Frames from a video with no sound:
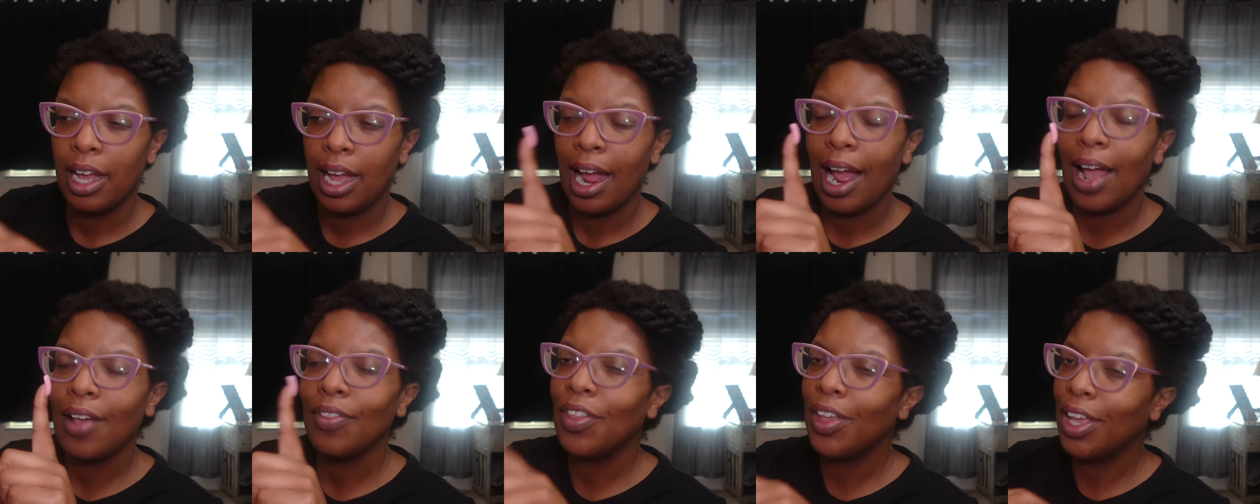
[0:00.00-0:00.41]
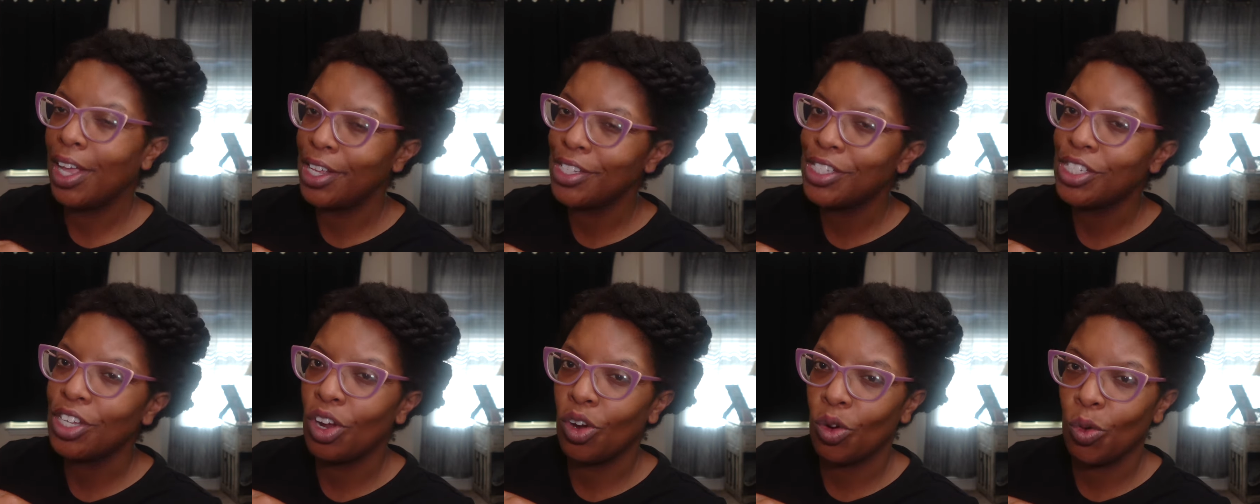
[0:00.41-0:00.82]
i think
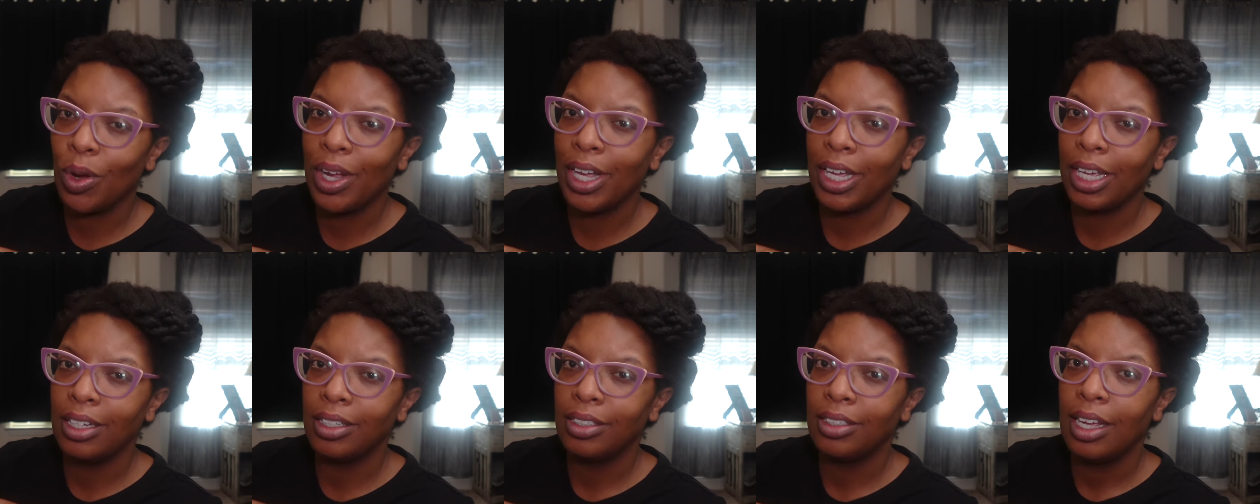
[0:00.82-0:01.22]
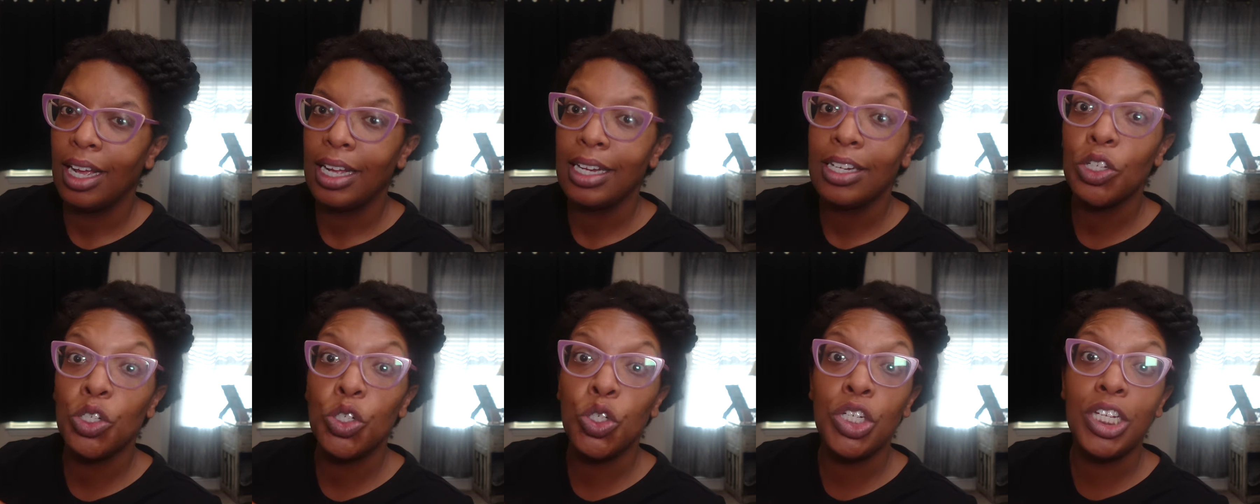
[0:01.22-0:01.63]
he's korean
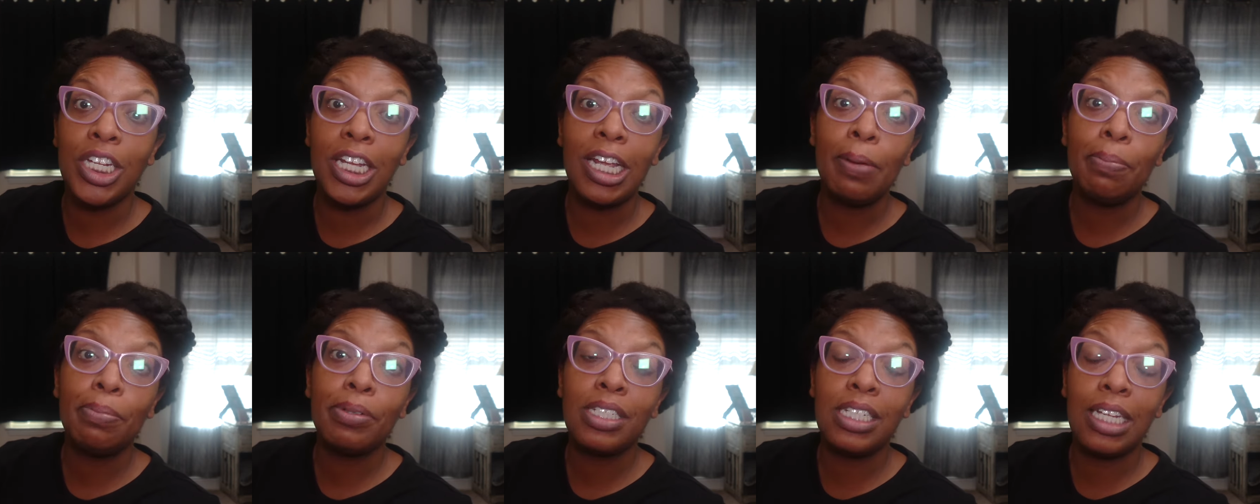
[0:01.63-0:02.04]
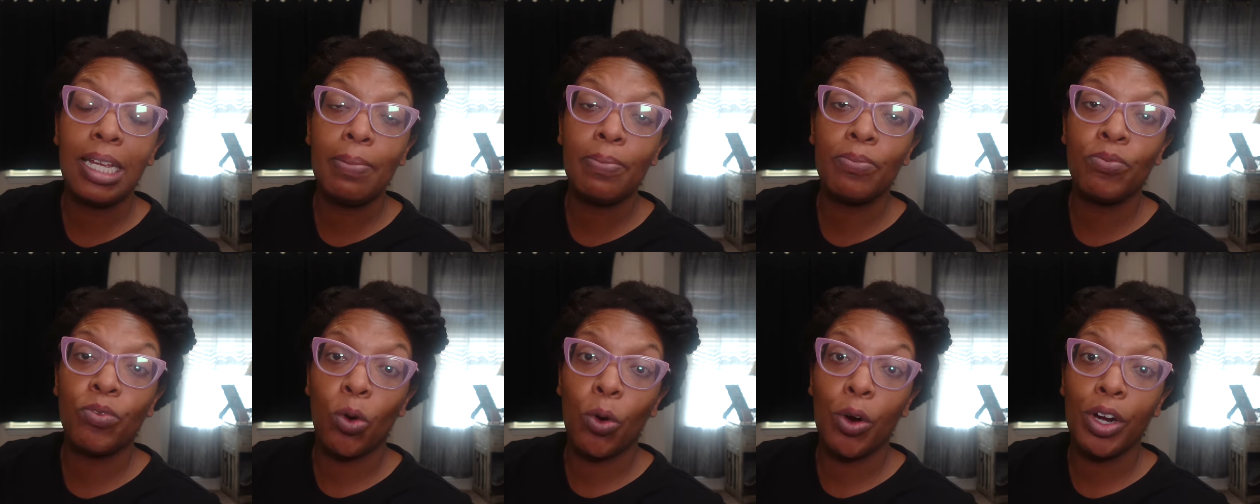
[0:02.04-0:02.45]
deep
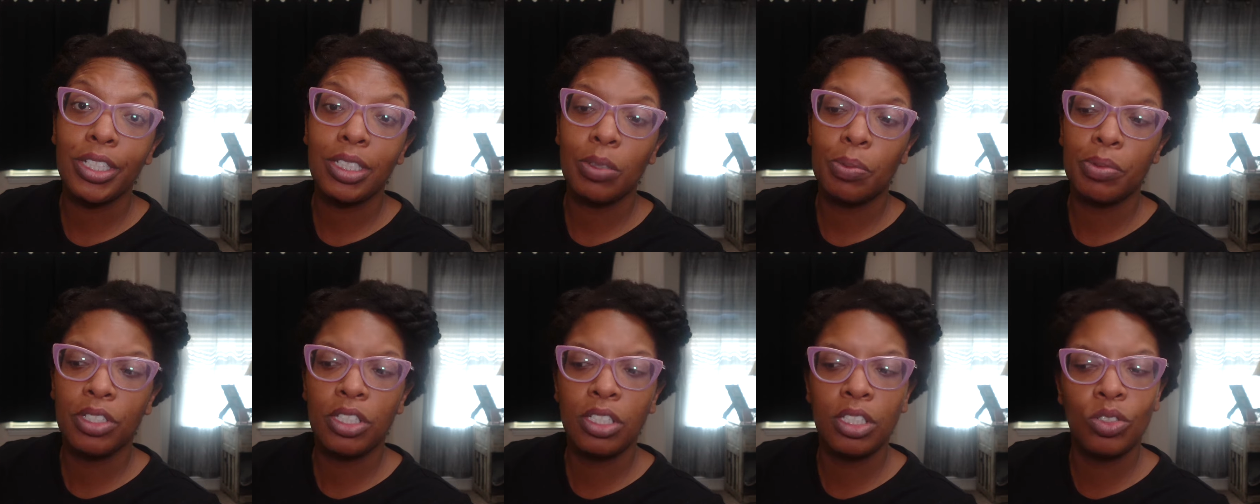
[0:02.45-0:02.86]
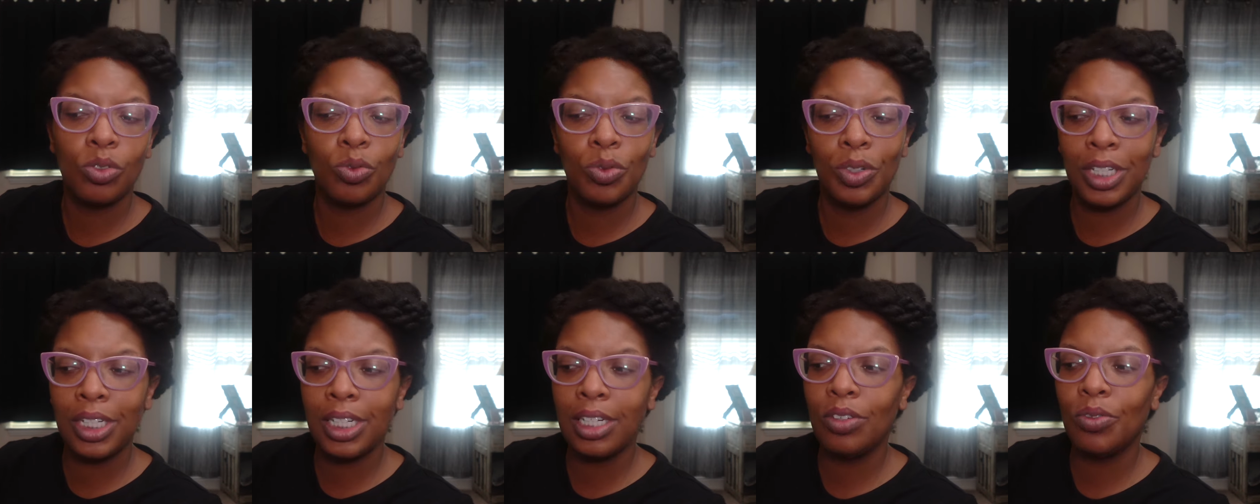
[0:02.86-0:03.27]
deep voice which is
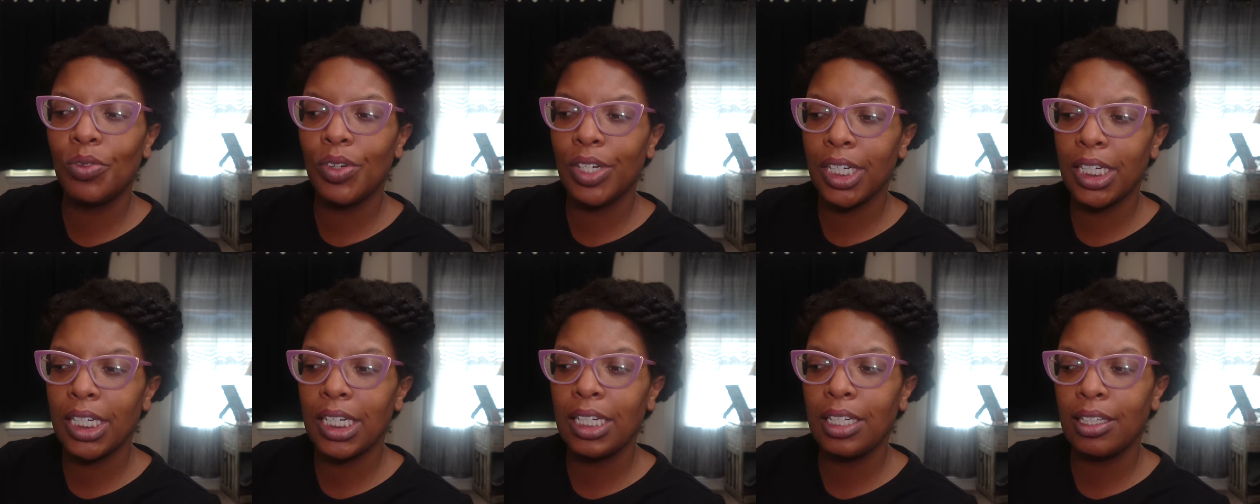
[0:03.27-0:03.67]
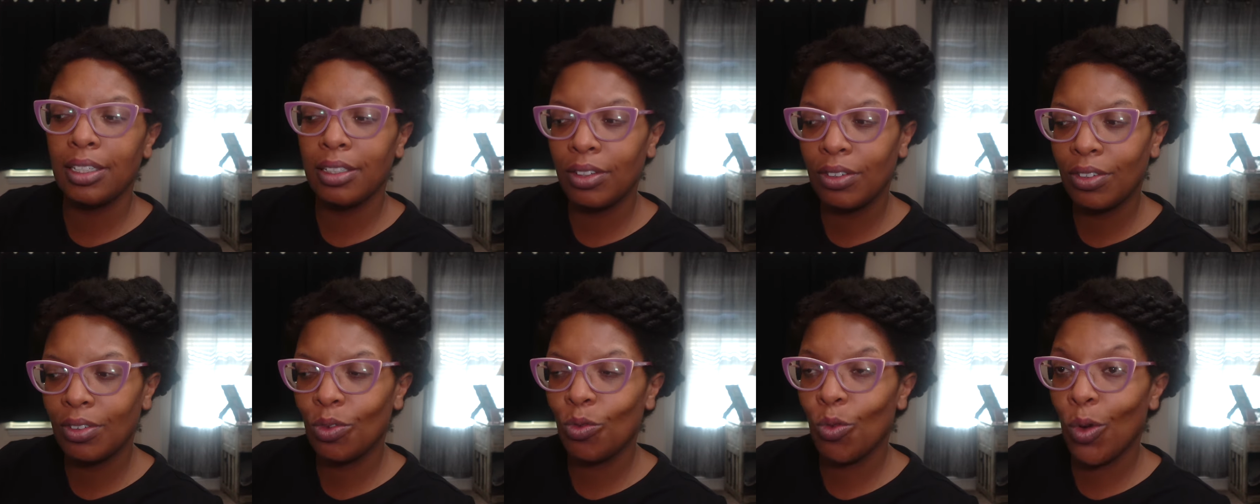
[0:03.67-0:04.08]
really really
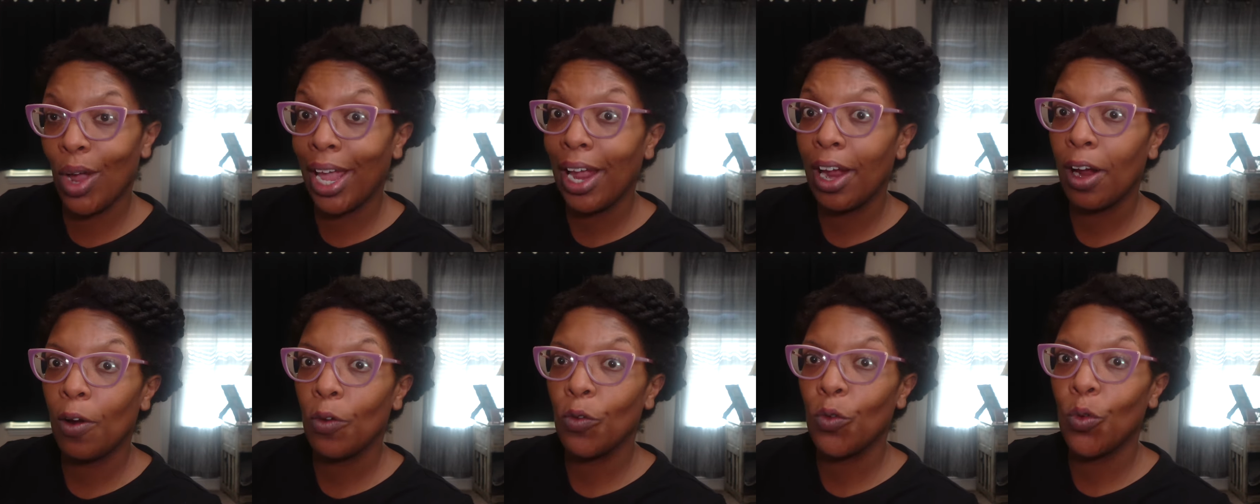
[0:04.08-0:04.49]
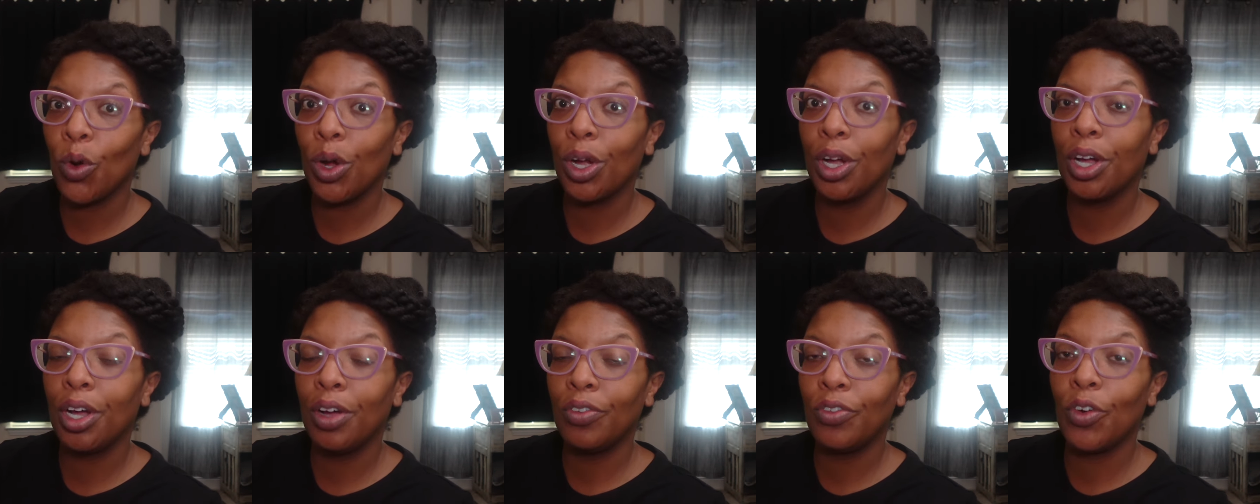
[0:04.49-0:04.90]
rare
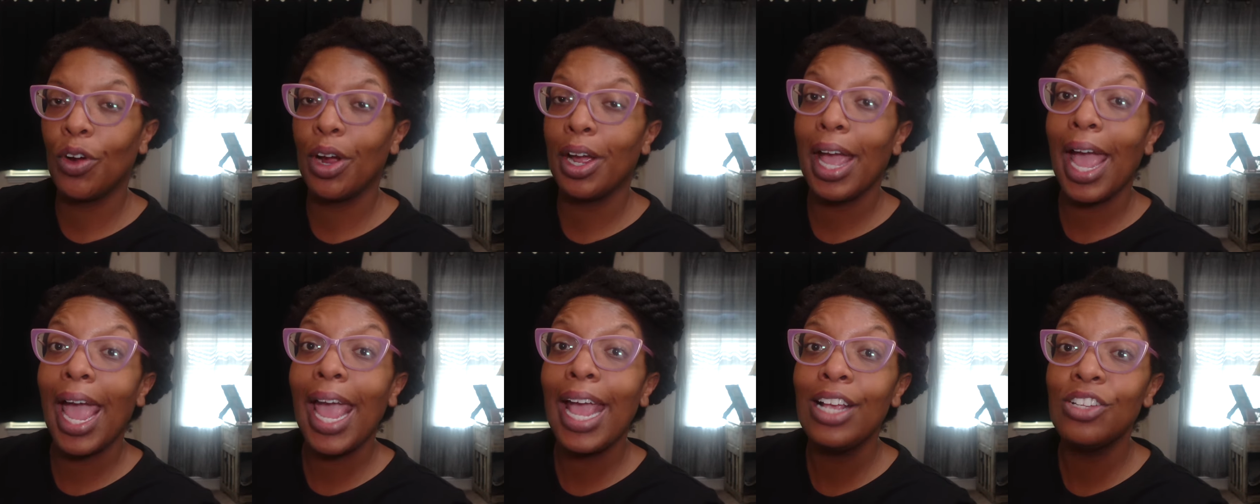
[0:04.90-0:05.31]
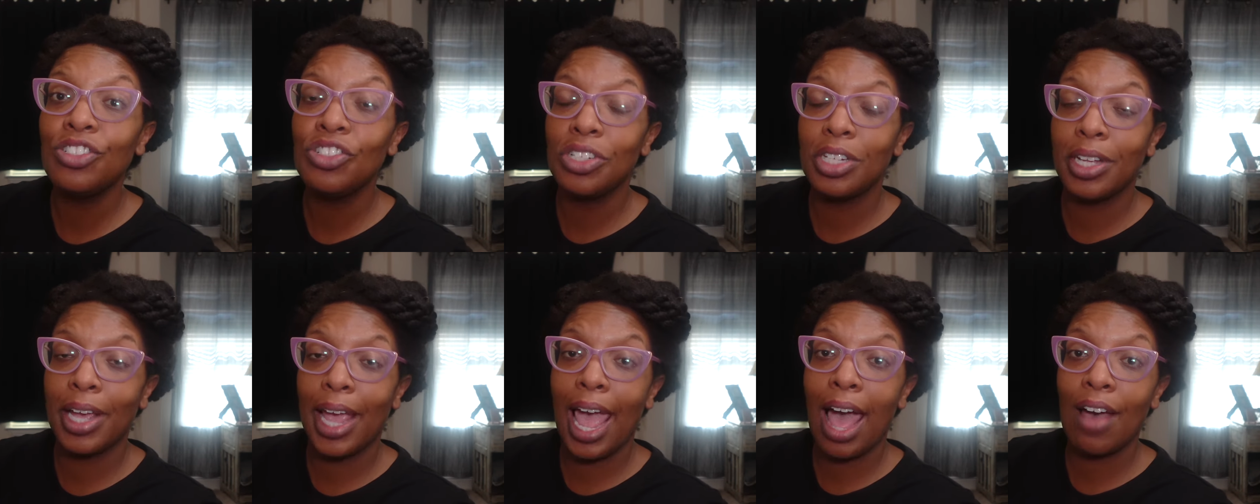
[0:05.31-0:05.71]
for for an
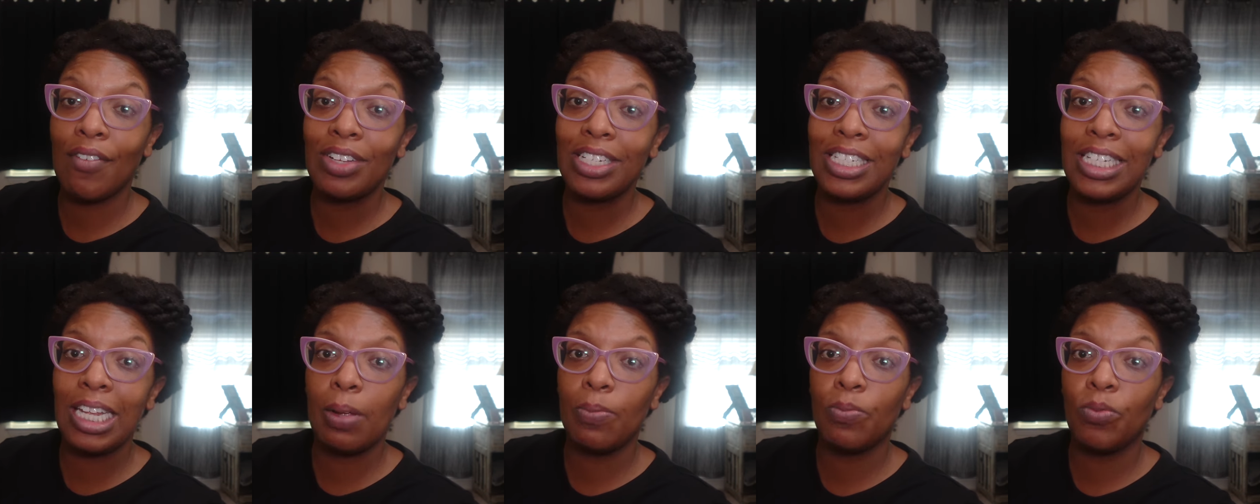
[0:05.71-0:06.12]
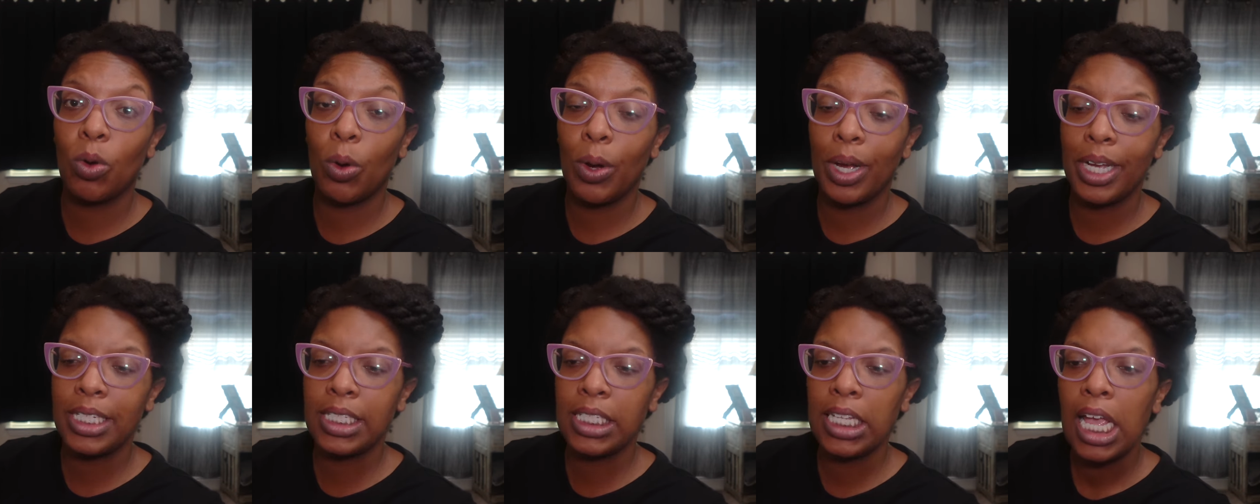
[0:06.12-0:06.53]
asian to have a deep
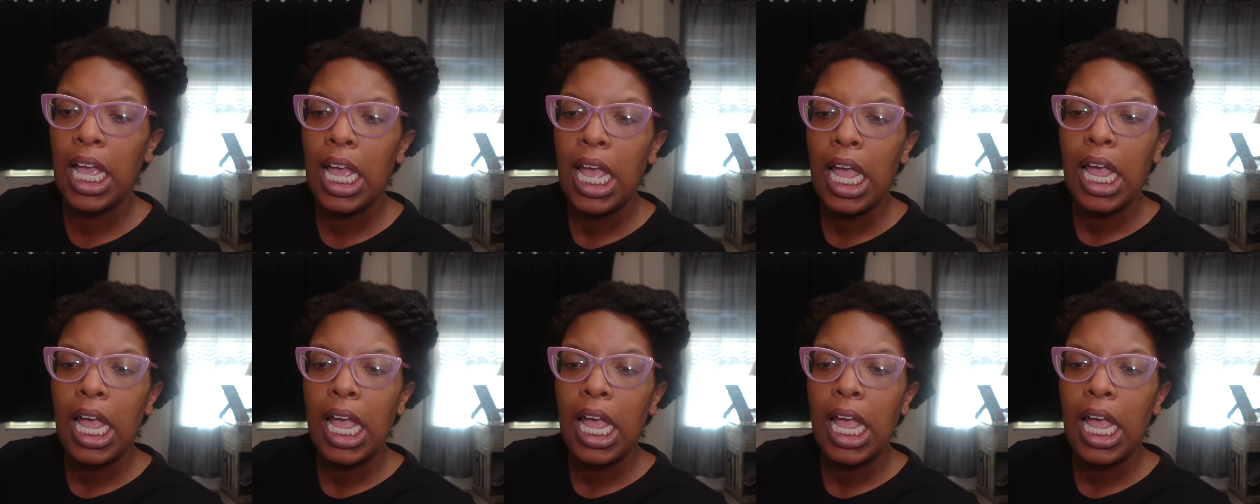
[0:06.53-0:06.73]
voice